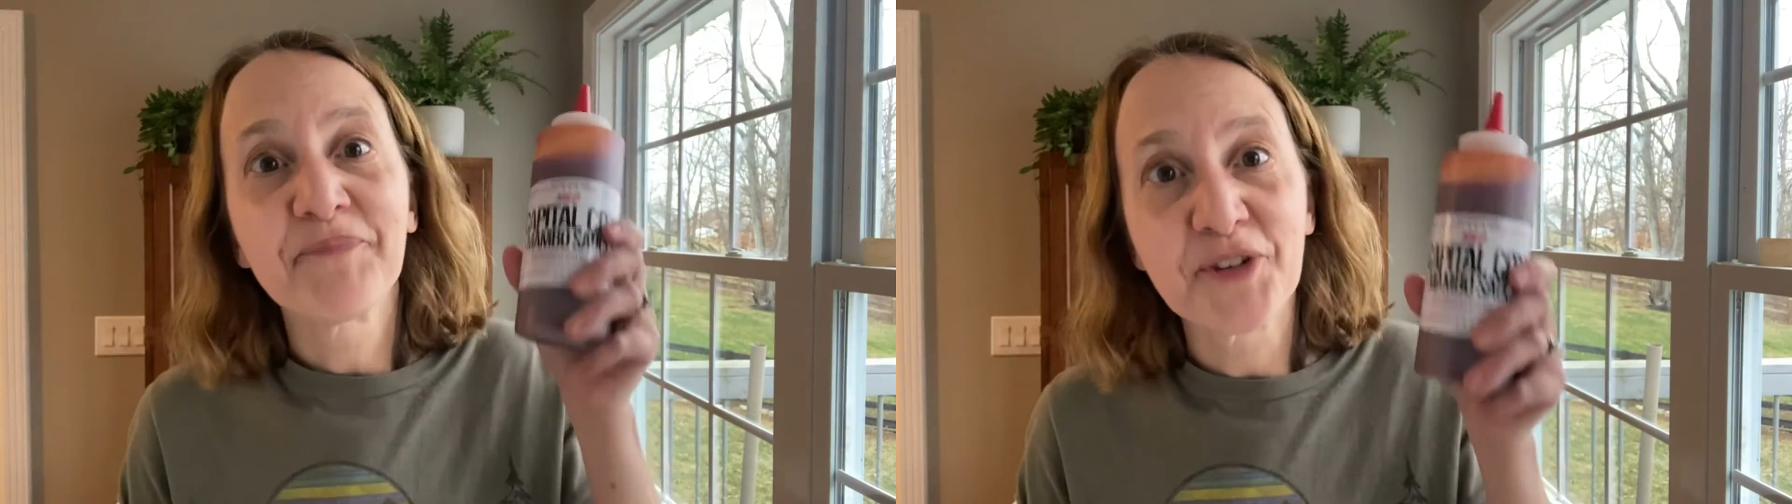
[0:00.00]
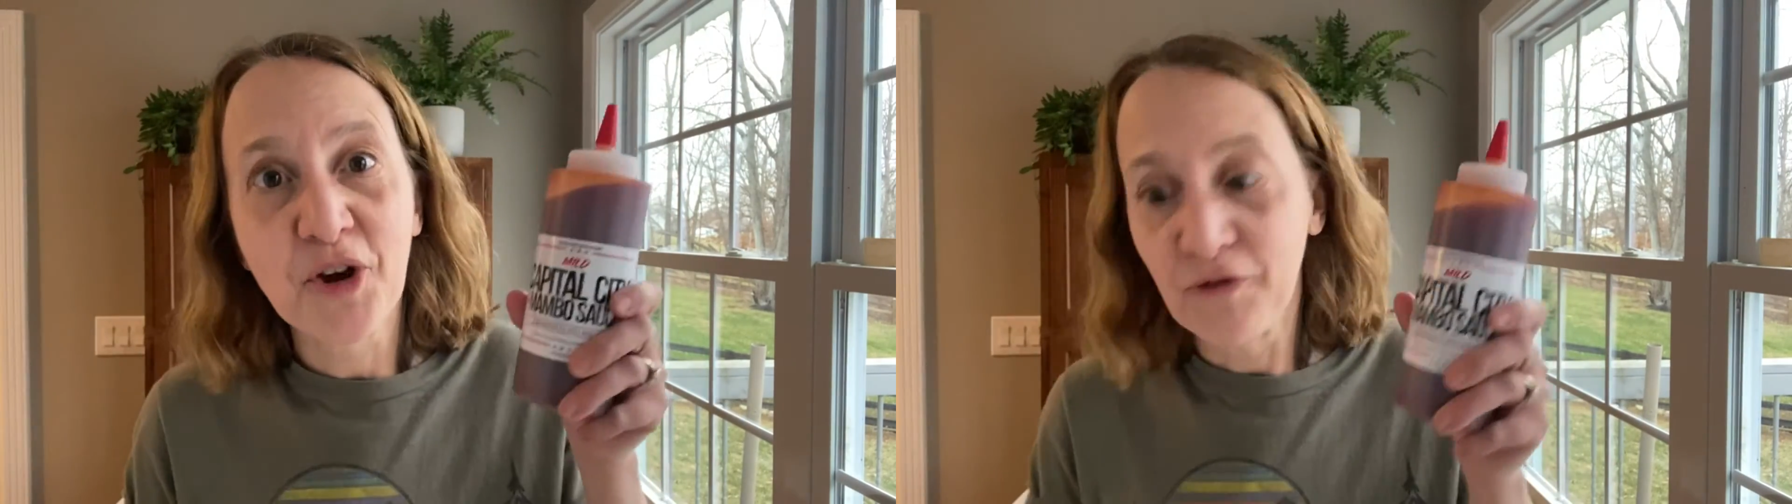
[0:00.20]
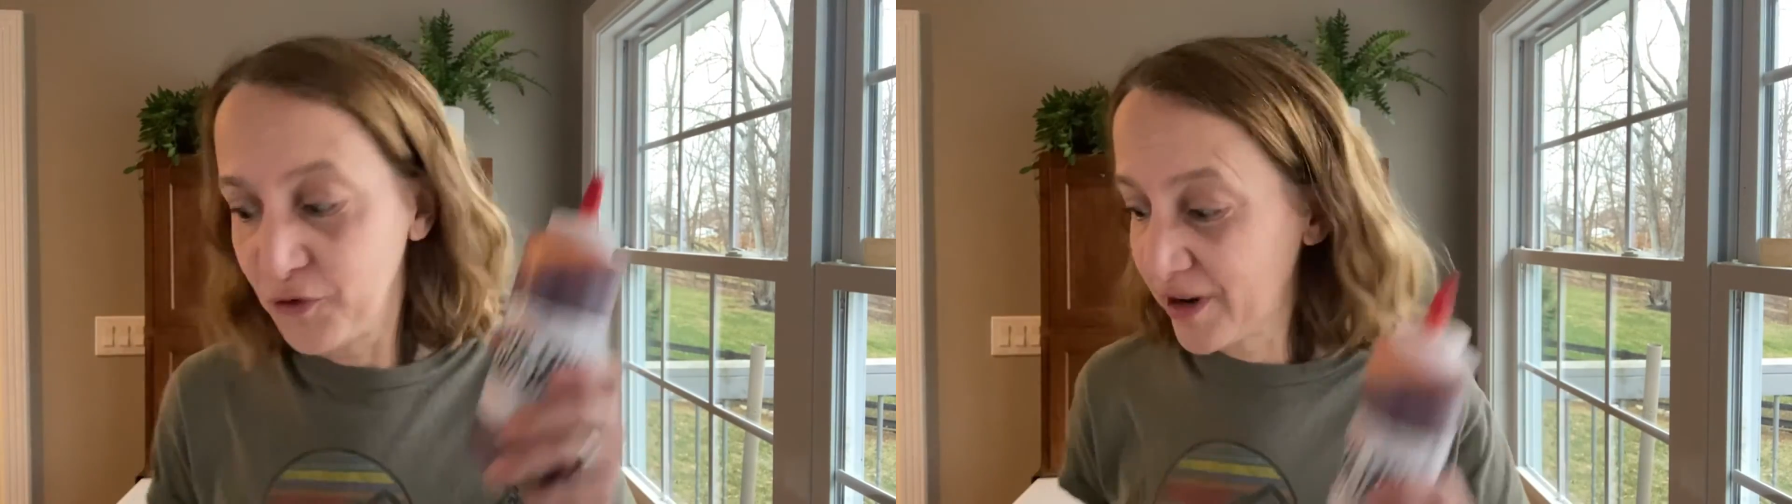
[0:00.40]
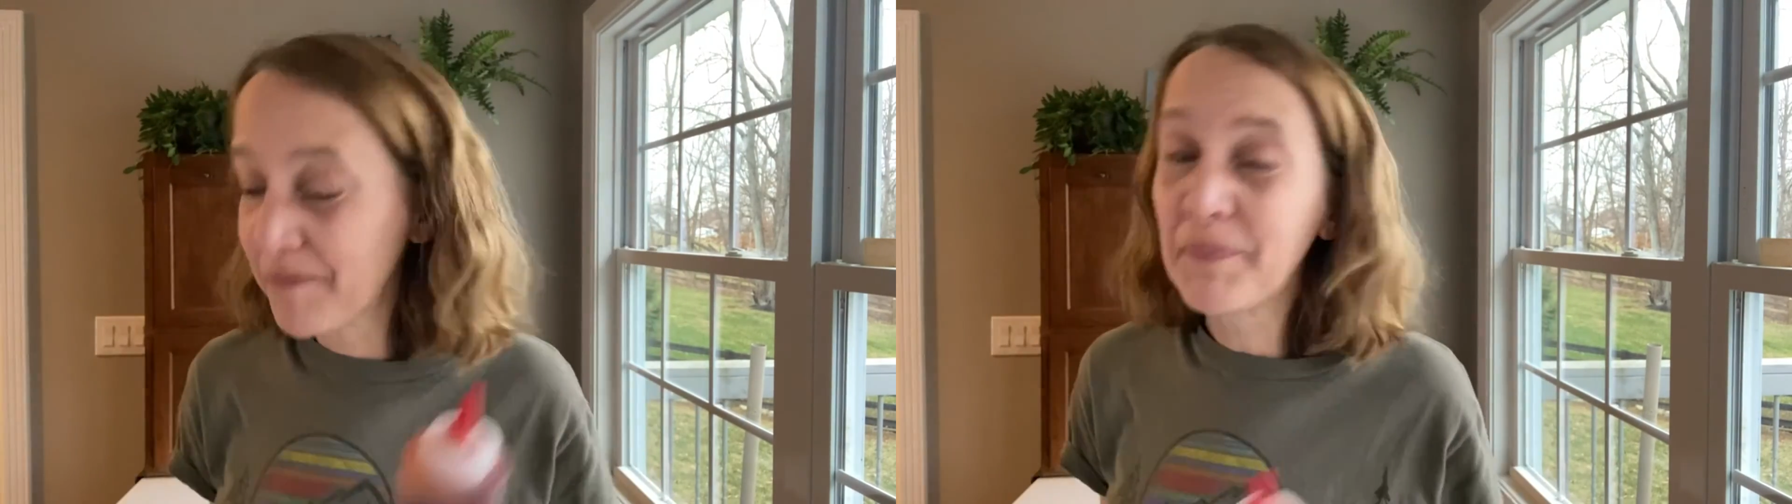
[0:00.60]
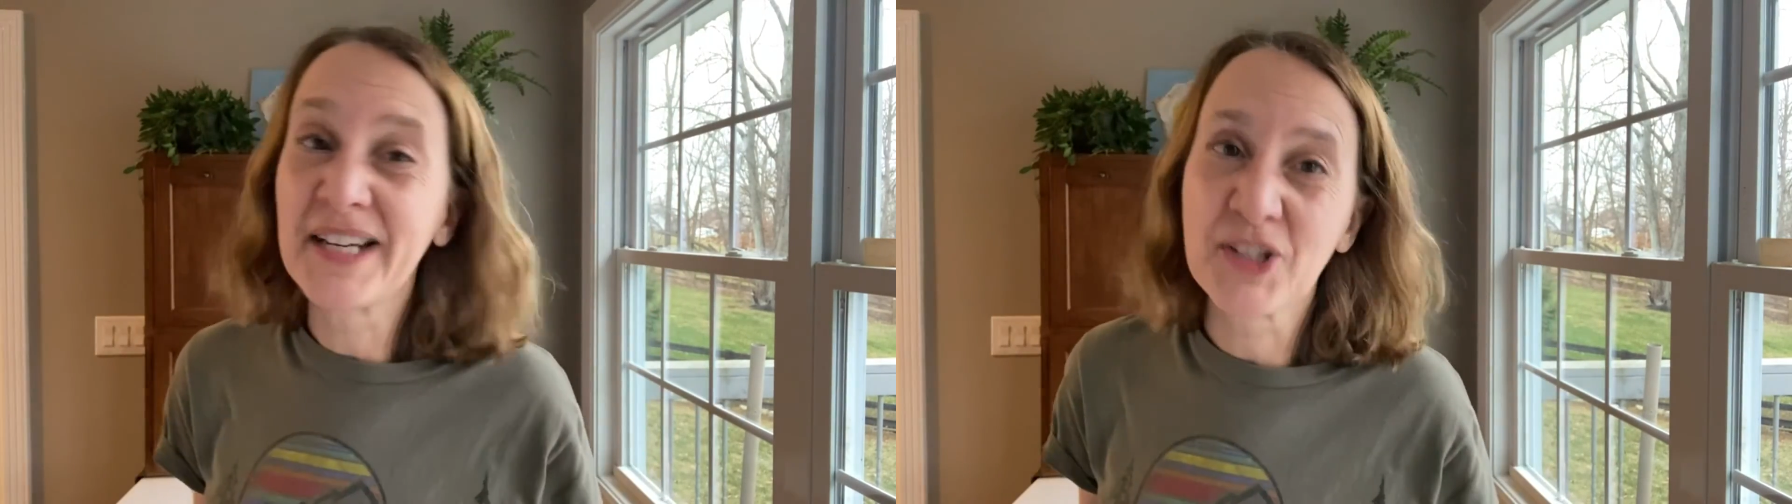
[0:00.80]
go for it.
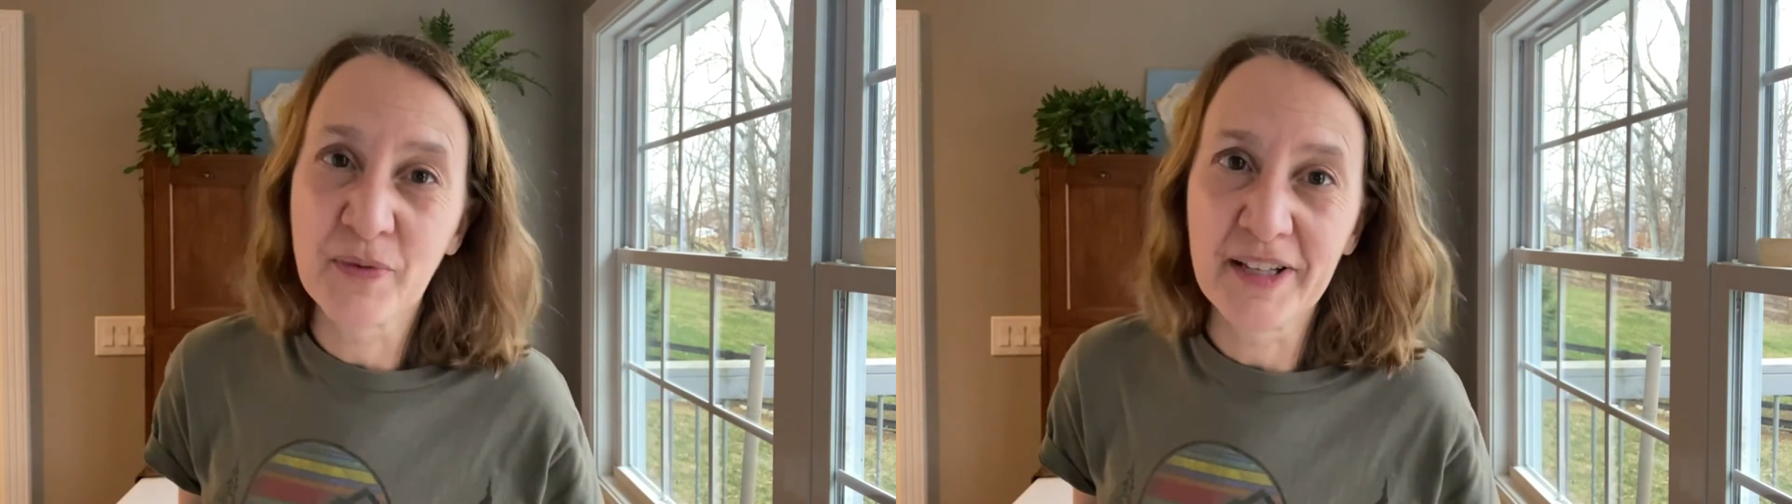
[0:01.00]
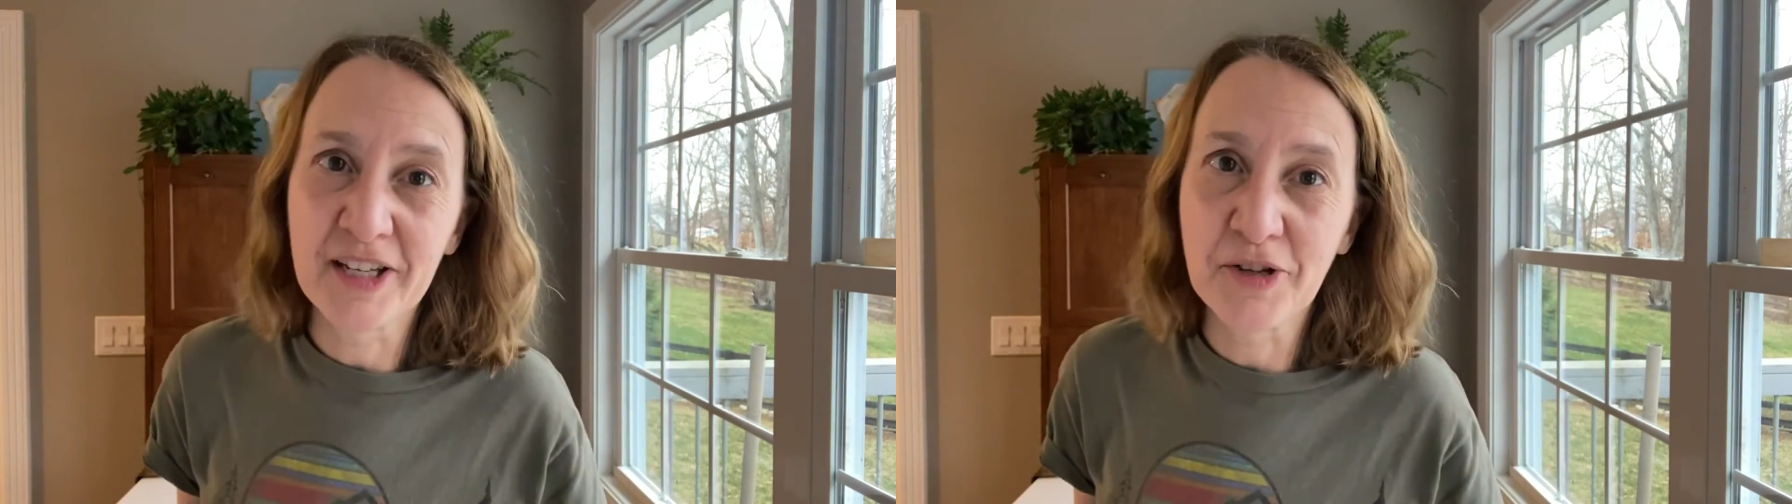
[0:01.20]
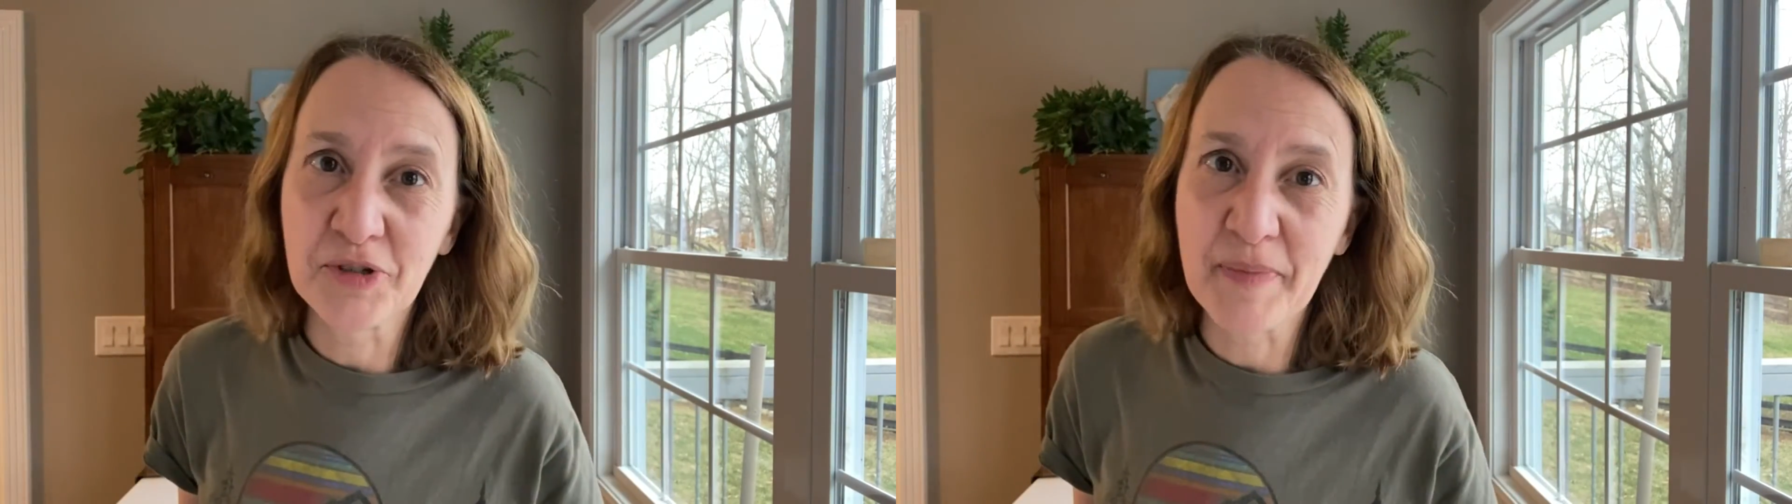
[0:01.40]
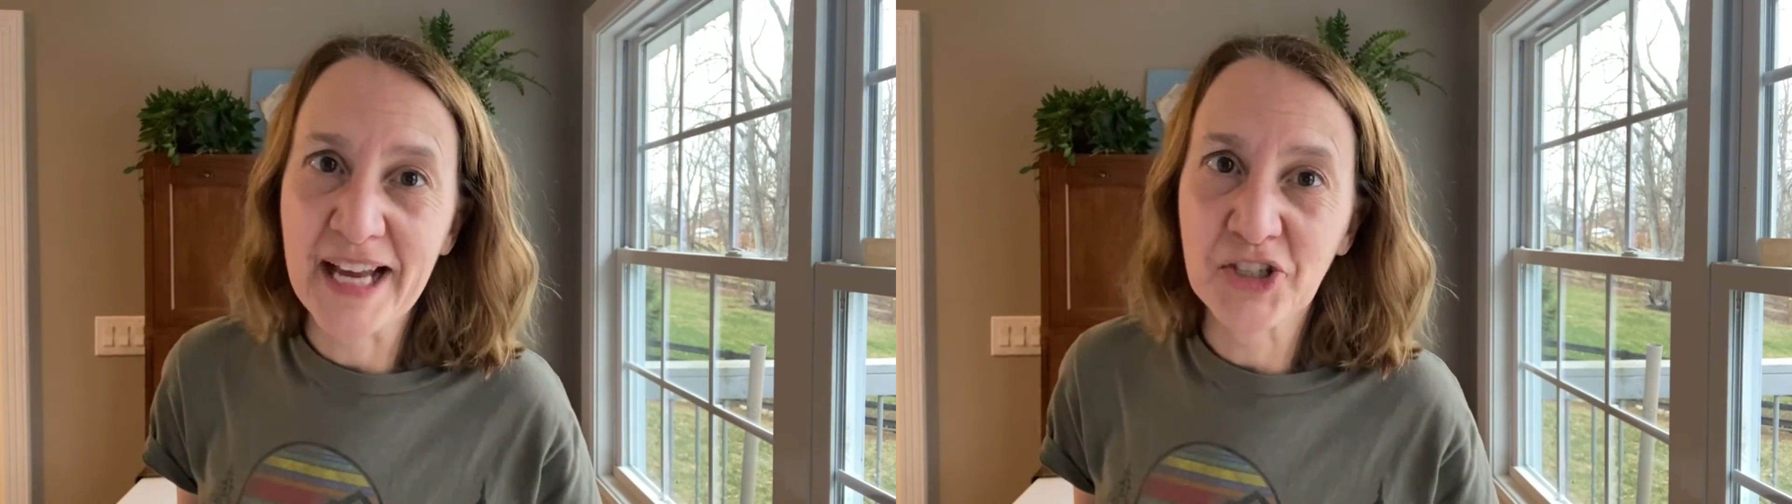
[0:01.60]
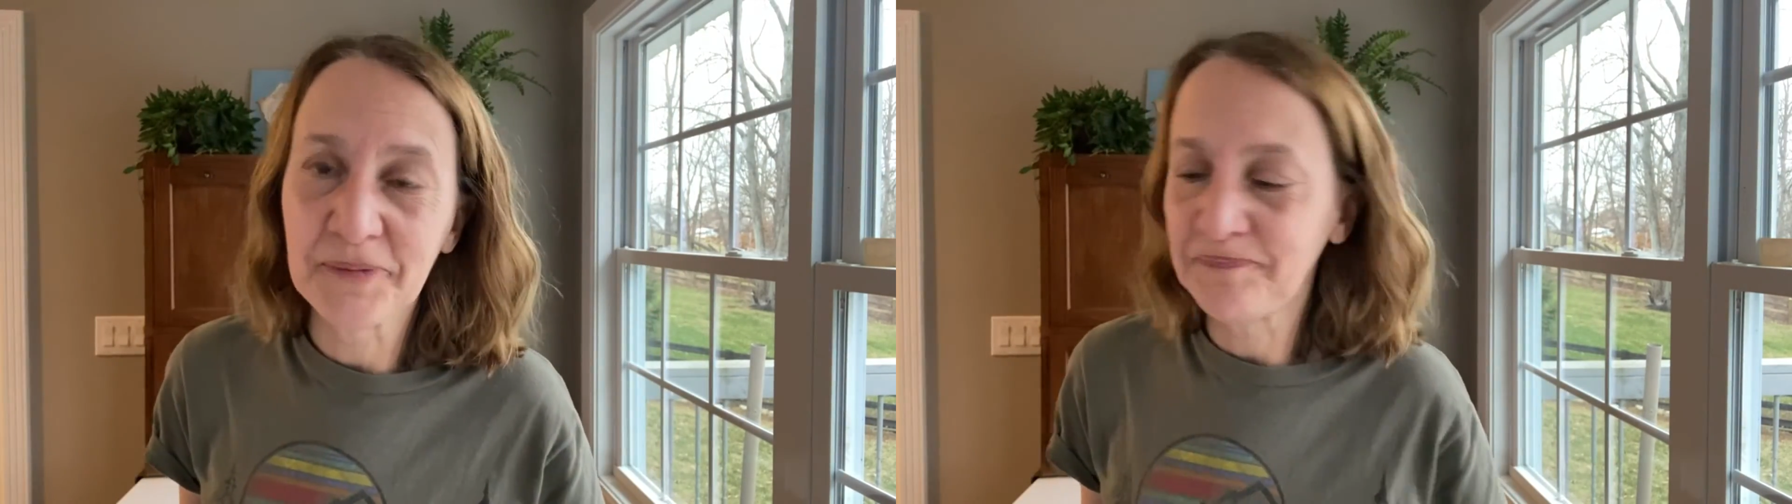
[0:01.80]
But it's a really close
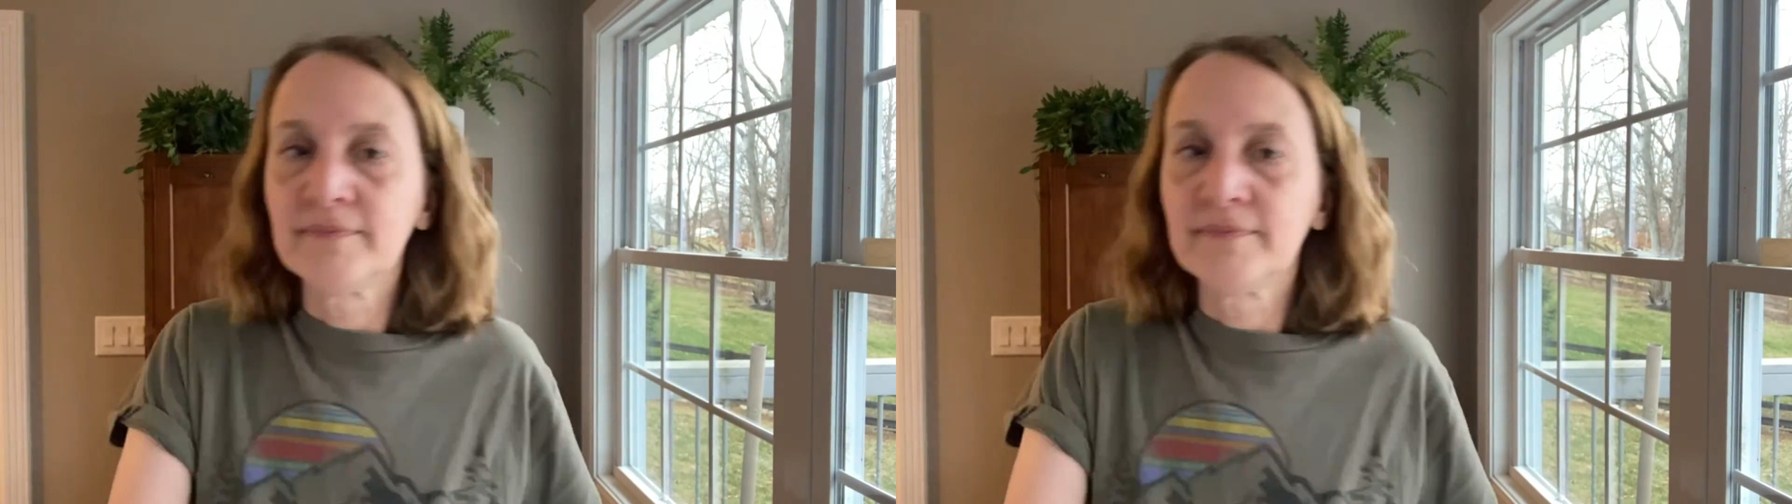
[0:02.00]
match.